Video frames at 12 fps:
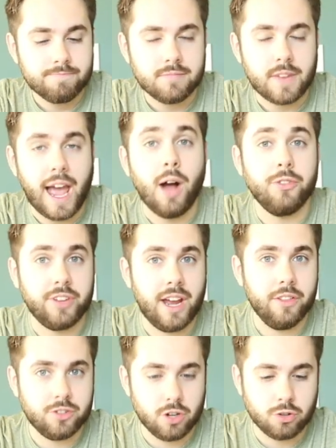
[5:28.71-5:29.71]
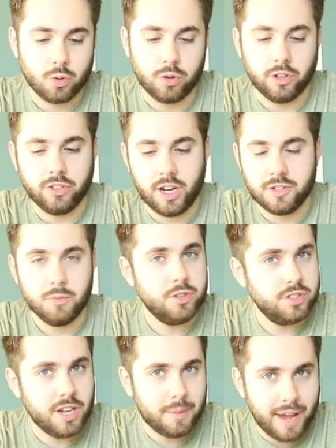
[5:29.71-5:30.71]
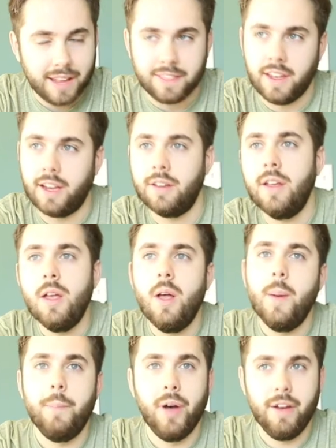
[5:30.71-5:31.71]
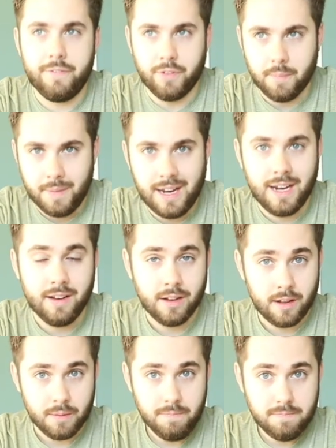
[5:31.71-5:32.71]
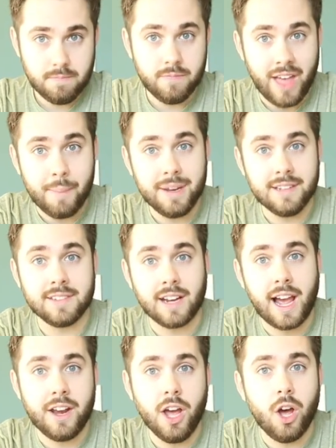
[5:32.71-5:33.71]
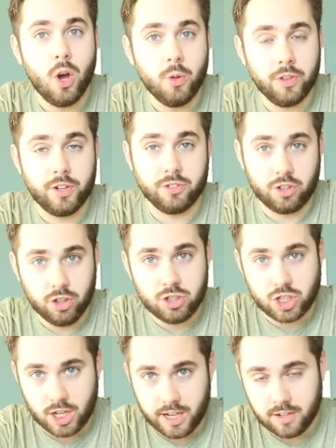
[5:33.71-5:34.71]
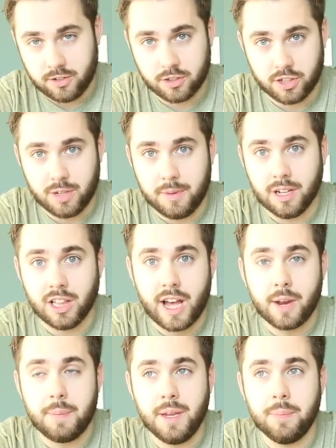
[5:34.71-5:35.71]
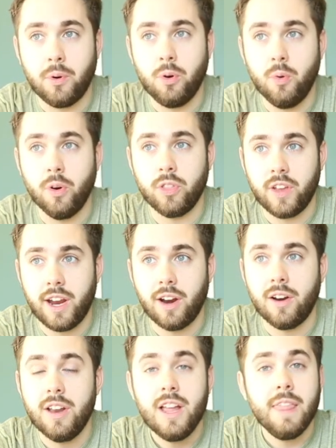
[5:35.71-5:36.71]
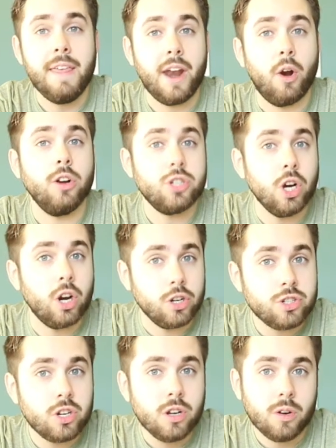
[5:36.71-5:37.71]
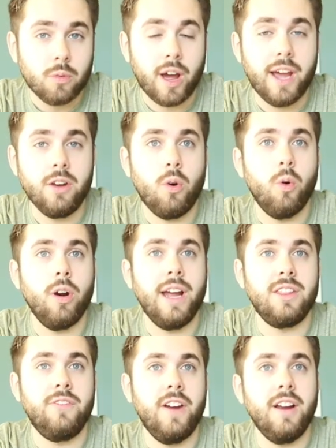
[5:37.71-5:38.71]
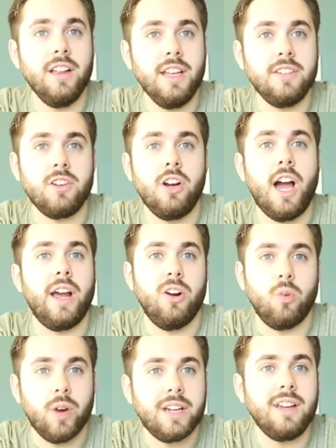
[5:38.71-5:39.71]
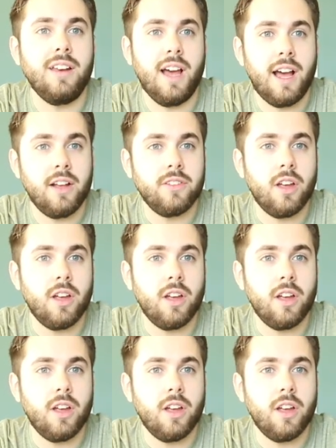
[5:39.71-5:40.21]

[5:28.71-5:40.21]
outside of the church organization, which is not a bad thing. But for me, that means that I know that there's a good chance there's going to be a lot of people who are there that aren't church, right? Or at the very least are not going to recognize